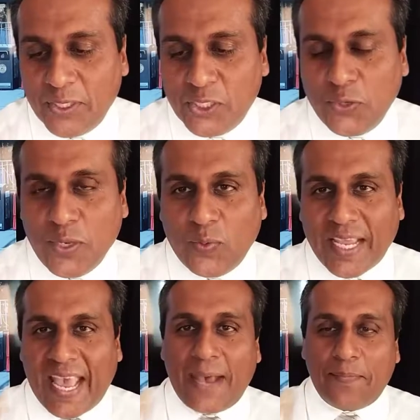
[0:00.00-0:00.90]
to show you what
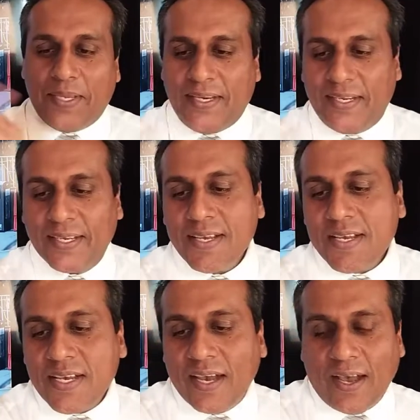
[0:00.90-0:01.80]
happened
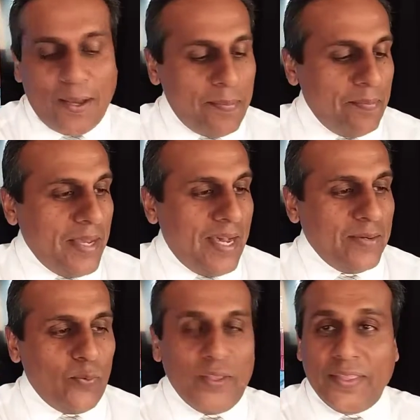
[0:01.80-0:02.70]

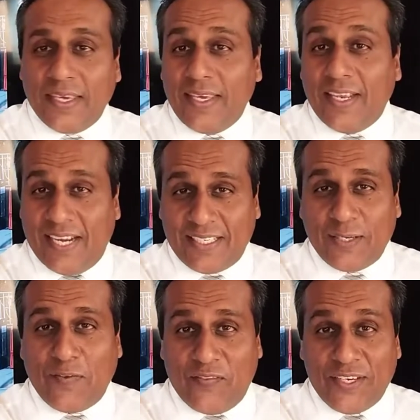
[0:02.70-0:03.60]
out when the elected
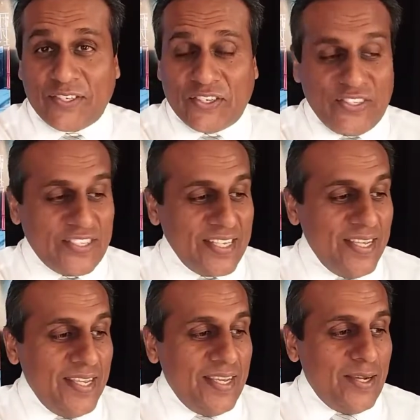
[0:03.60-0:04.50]
officials
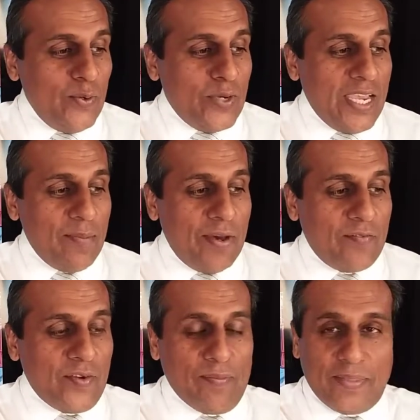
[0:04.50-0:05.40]
who came out
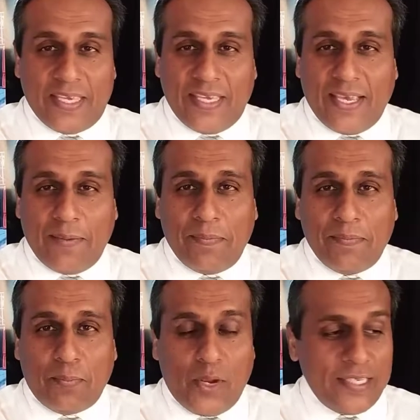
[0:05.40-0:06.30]
from the
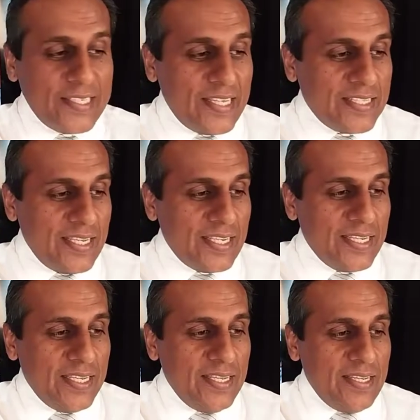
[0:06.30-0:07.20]
processing
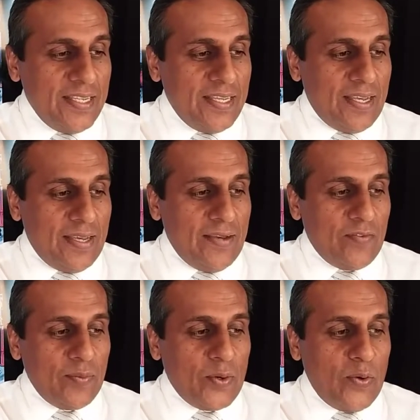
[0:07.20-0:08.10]

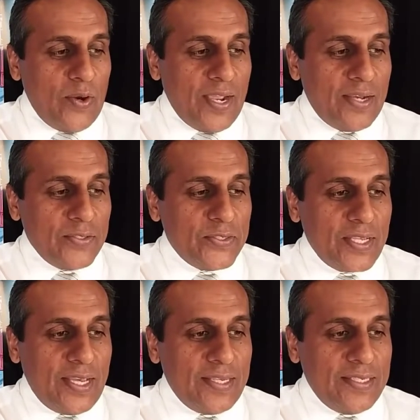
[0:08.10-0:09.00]
from the courthouse
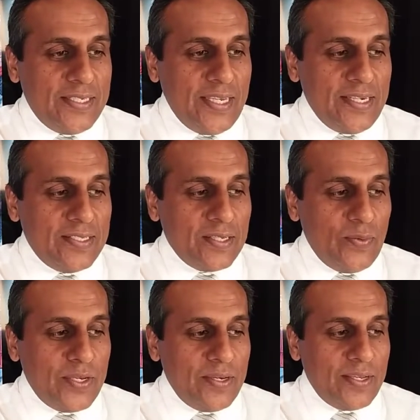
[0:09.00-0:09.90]
did. So
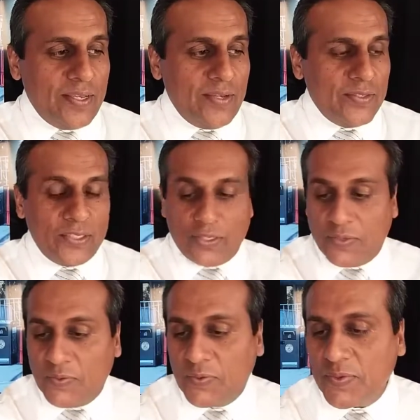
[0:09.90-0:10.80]
we're going to go
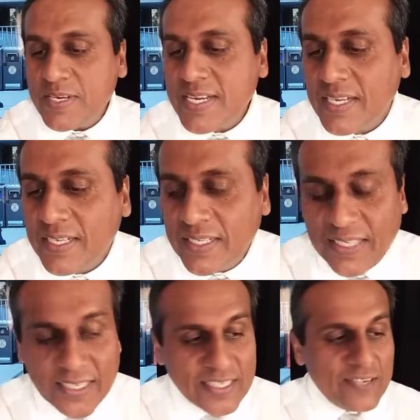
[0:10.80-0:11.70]
to
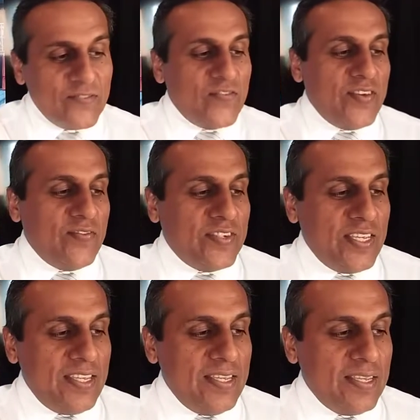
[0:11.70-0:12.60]

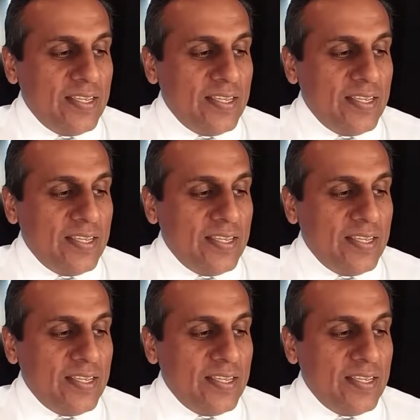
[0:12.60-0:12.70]
1950.